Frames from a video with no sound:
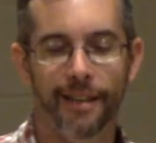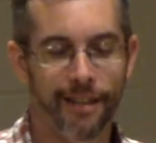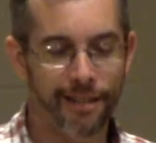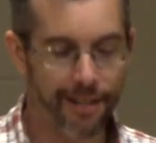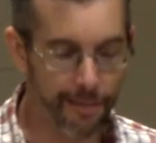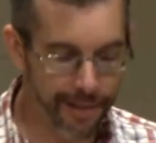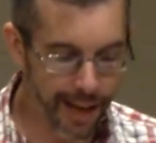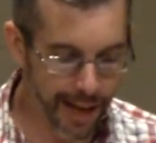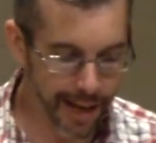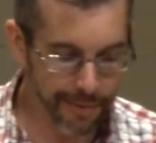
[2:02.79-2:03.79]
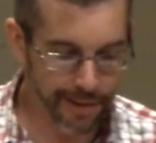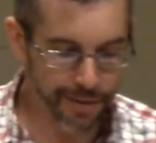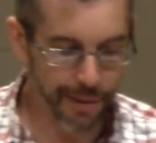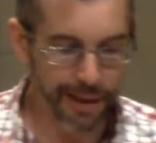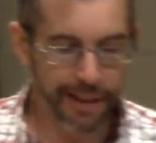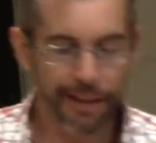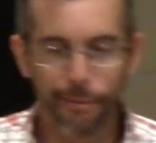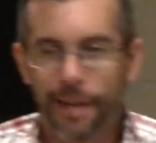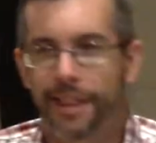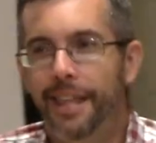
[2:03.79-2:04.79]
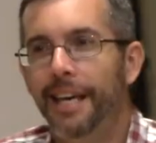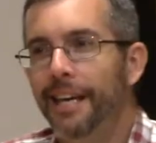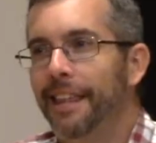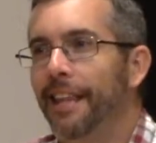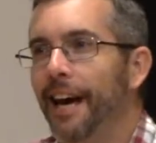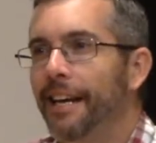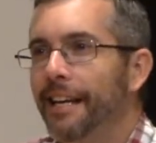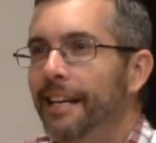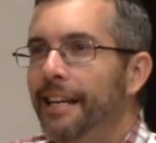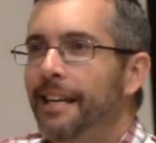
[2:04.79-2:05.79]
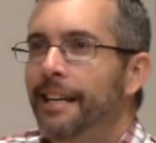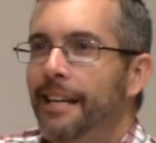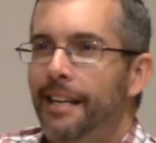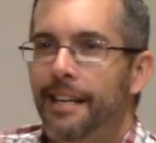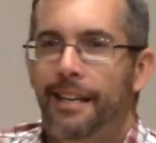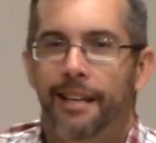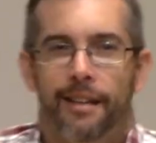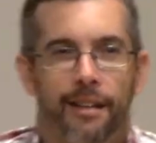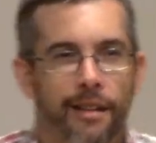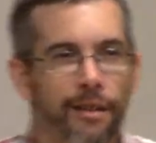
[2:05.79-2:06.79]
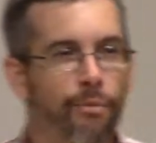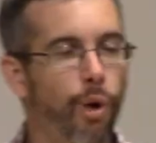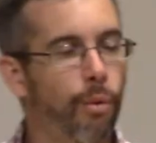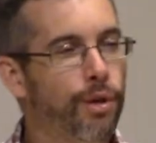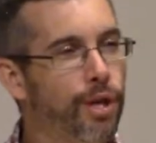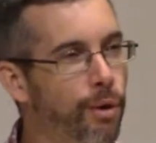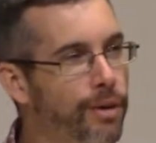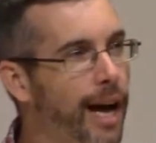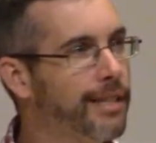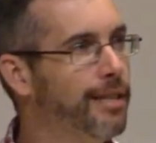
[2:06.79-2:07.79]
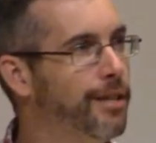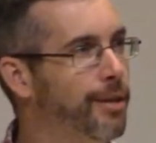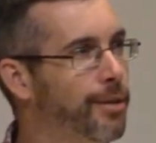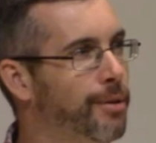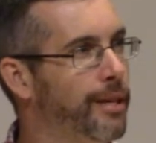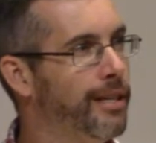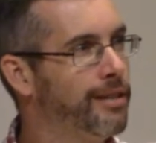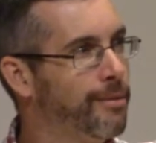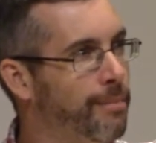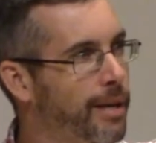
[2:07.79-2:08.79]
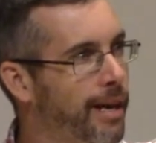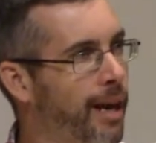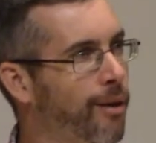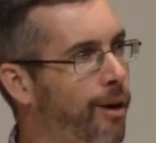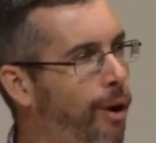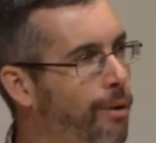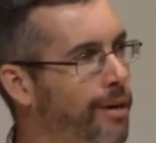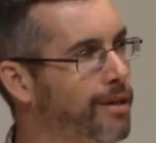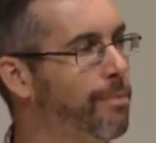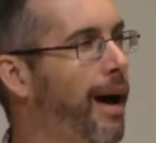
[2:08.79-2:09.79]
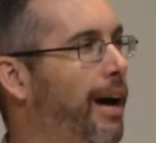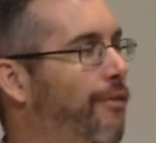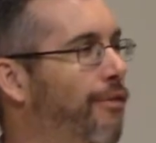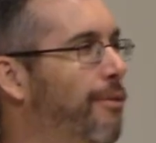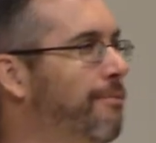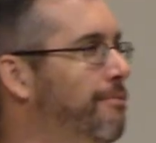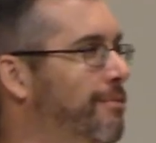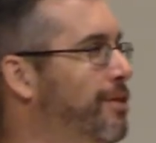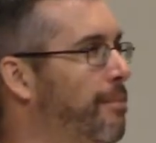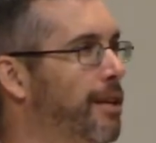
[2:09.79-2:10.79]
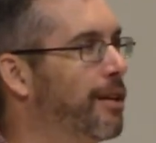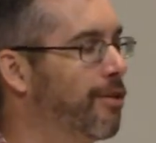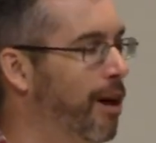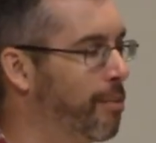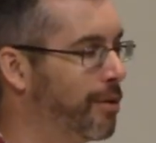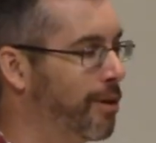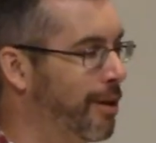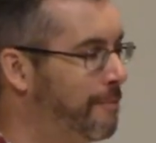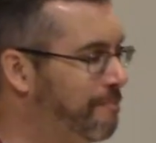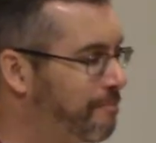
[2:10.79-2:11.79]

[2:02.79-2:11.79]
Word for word: Sometimes we, we think that what we're told not to do is being held, holding us back from something incredible and good.